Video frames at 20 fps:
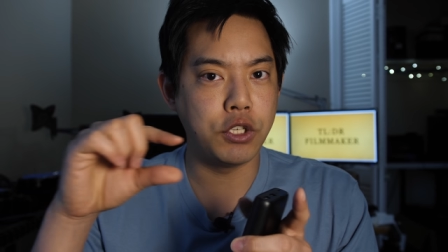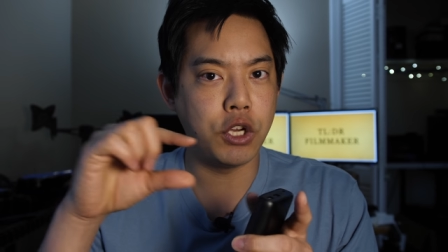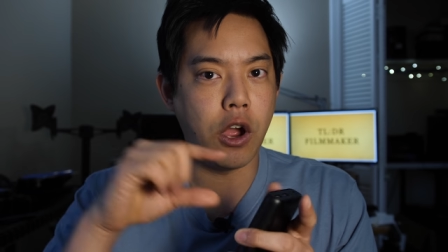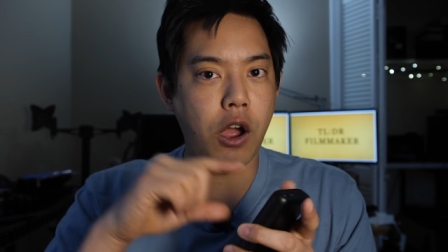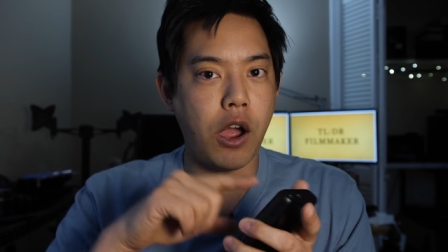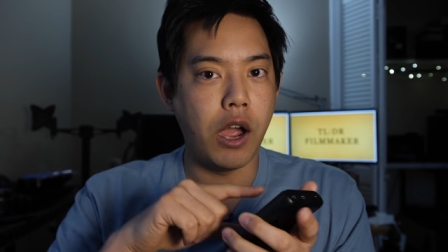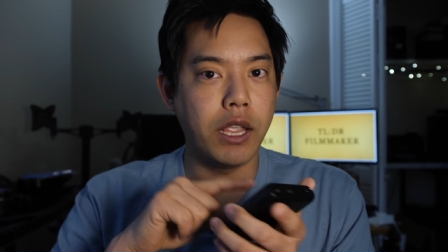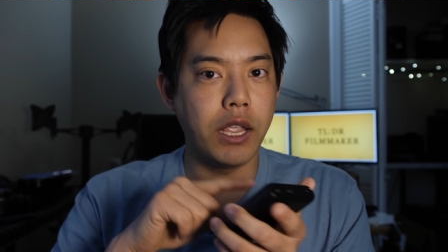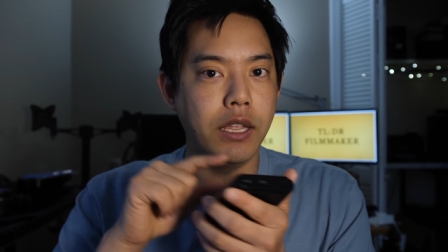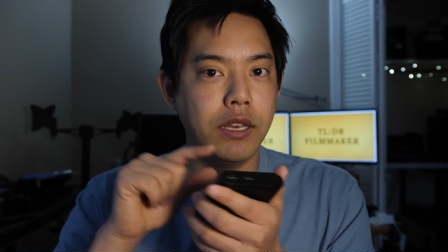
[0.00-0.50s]

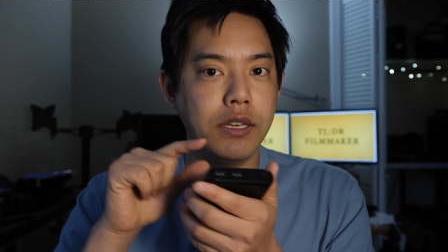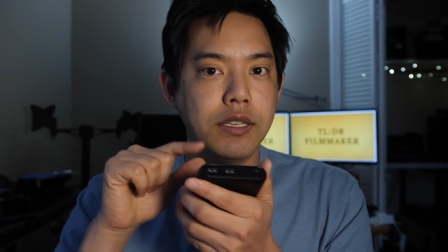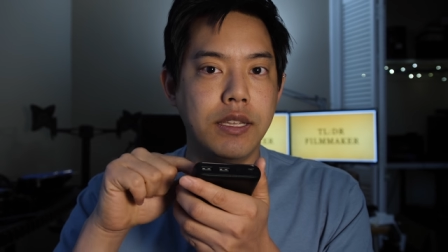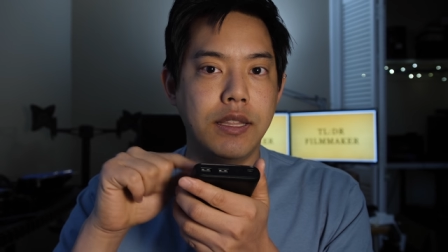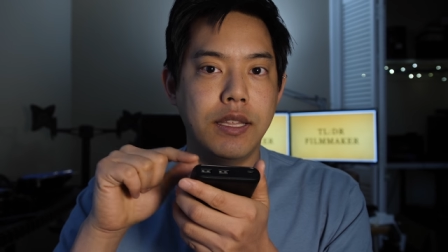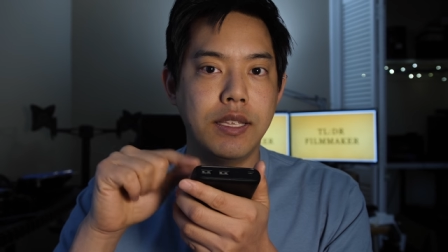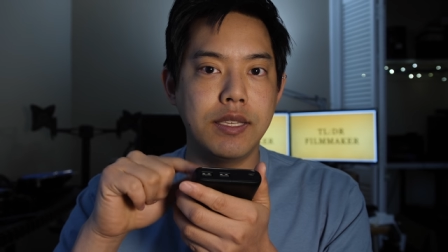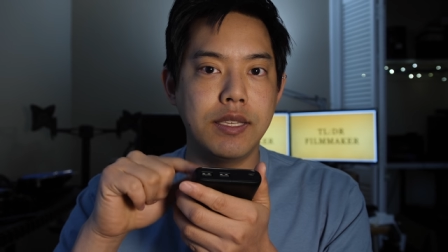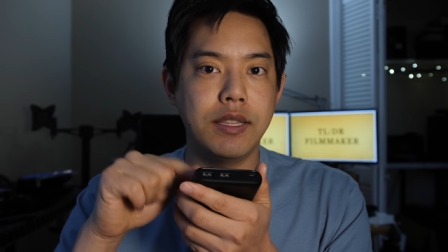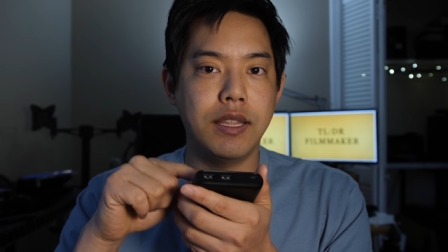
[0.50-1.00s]
talking to
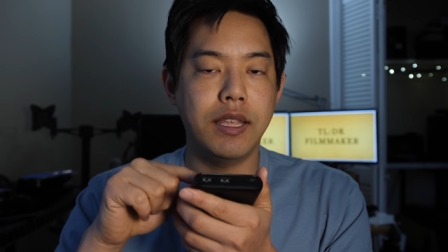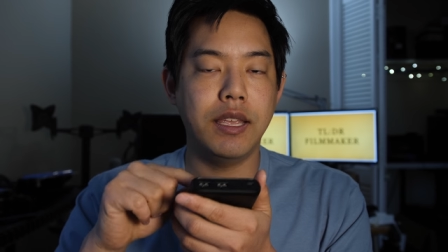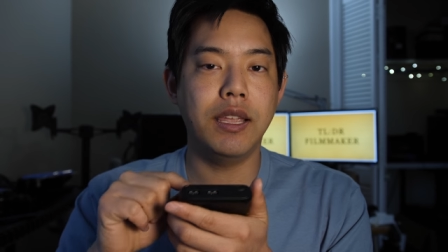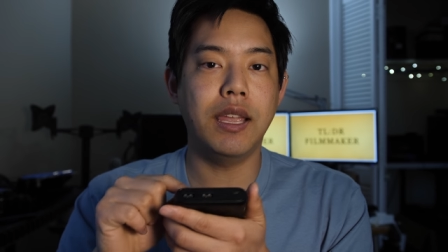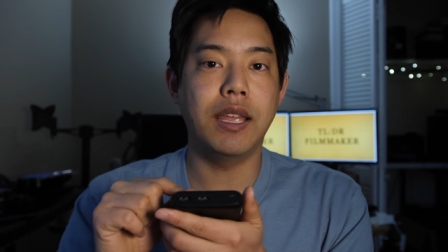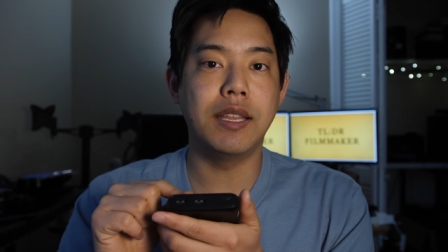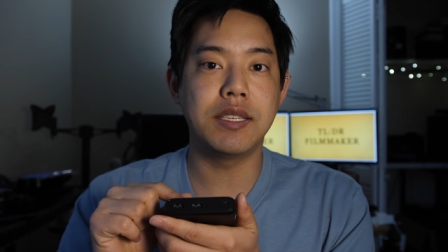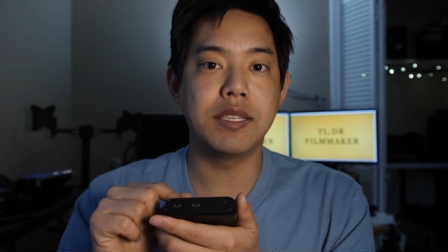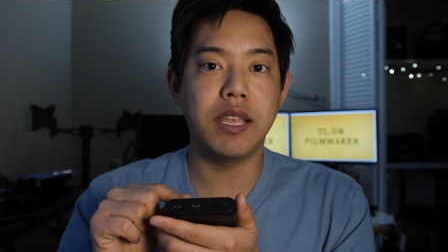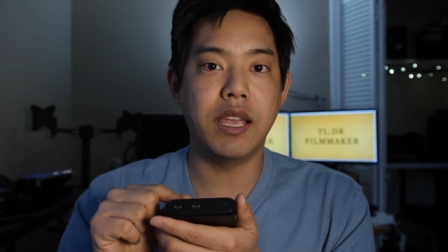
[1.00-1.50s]
this
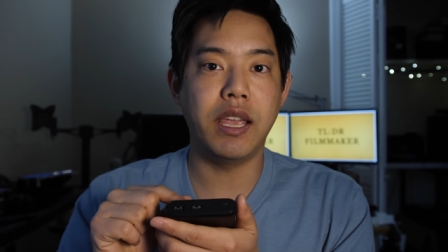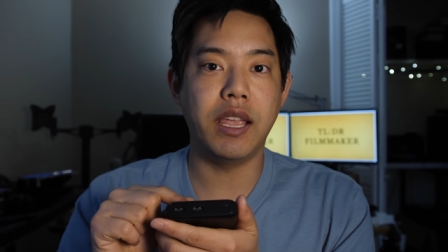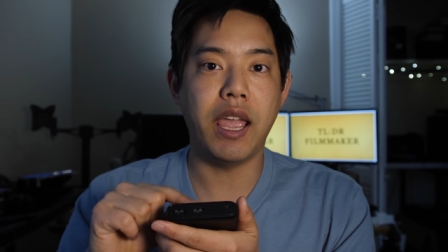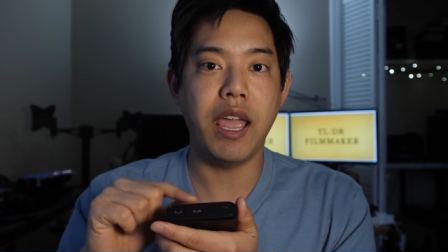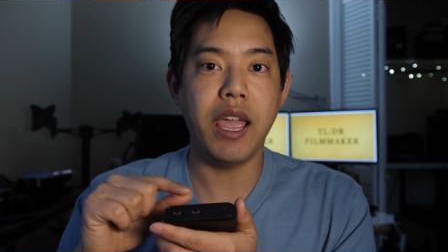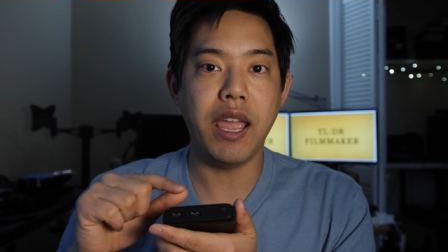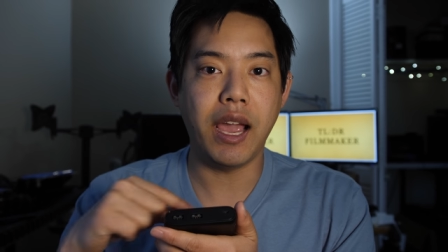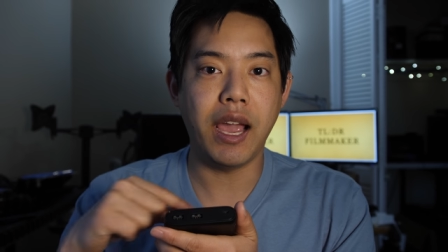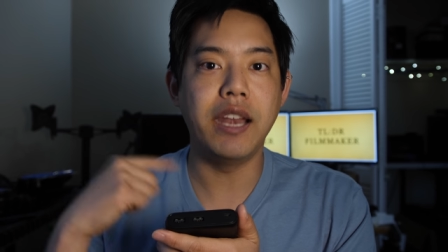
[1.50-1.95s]
thing and saying, hey,